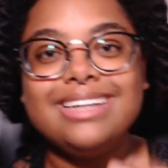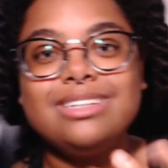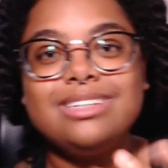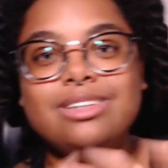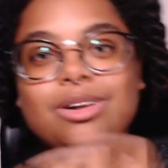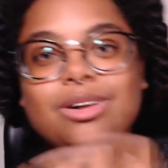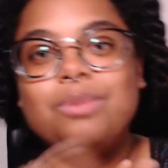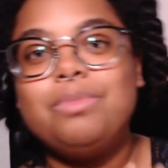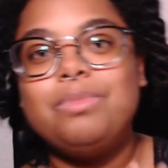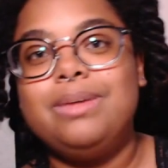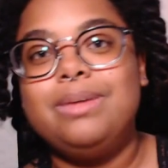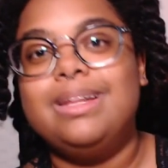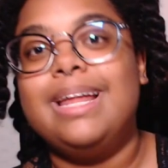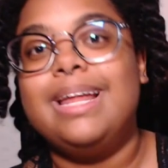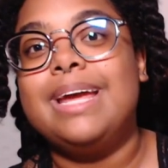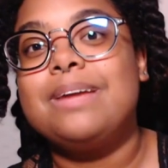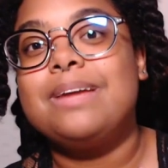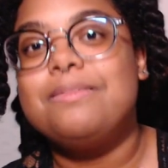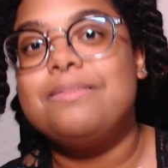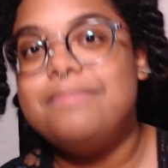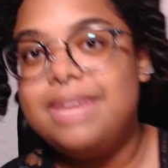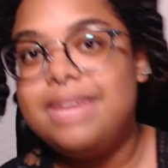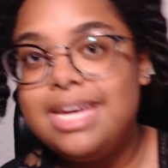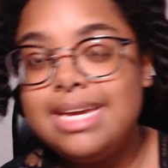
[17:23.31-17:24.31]
Don't be
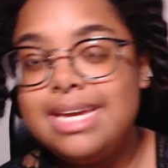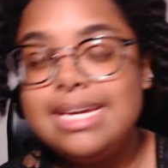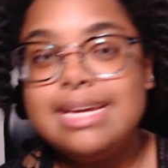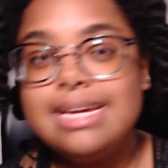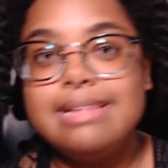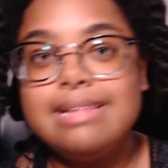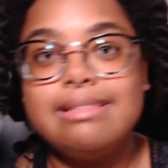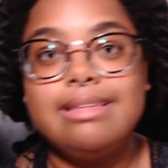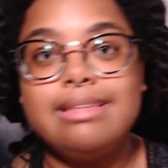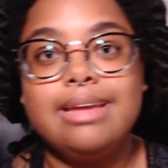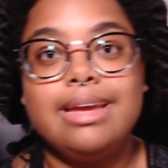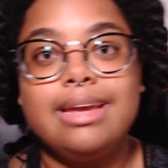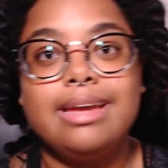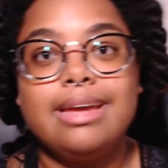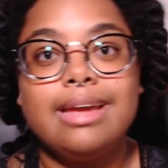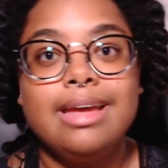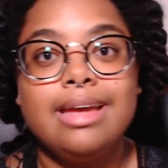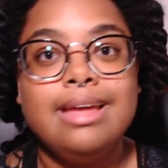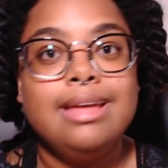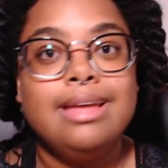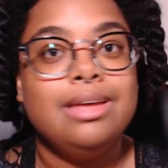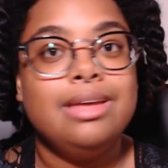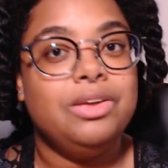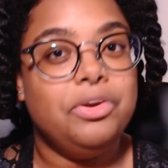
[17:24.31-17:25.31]
like me and think
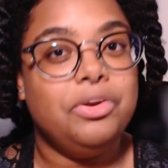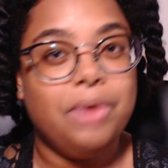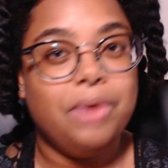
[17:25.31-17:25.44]
you